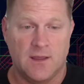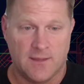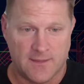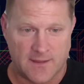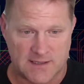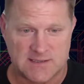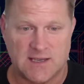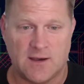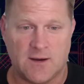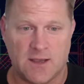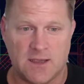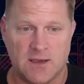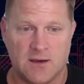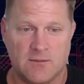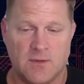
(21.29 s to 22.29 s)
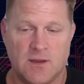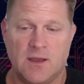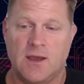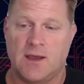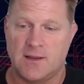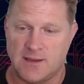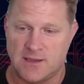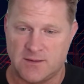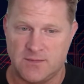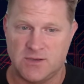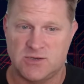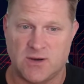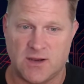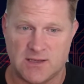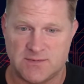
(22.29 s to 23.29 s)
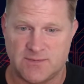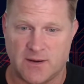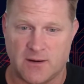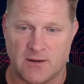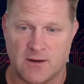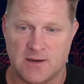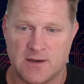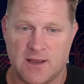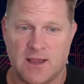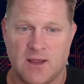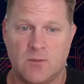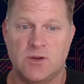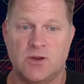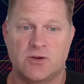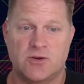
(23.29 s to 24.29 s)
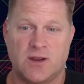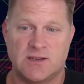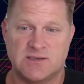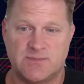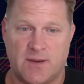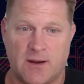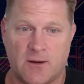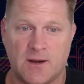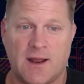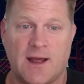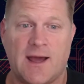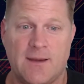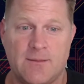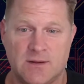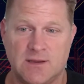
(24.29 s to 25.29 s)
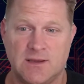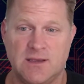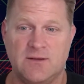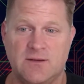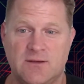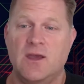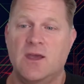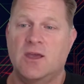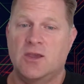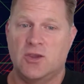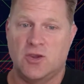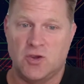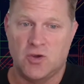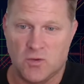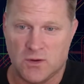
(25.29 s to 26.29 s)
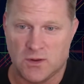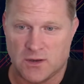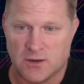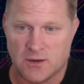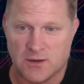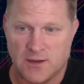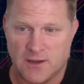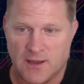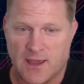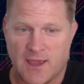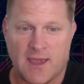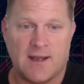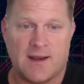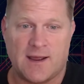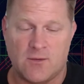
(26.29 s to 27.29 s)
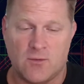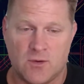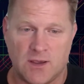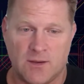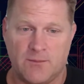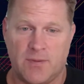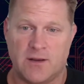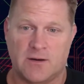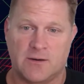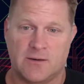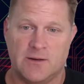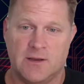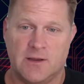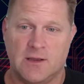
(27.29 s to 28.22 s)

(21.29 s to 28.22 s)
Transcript: That's how I am. I like to be transparent. And when you're transparent, I believe you will learn and I will get better.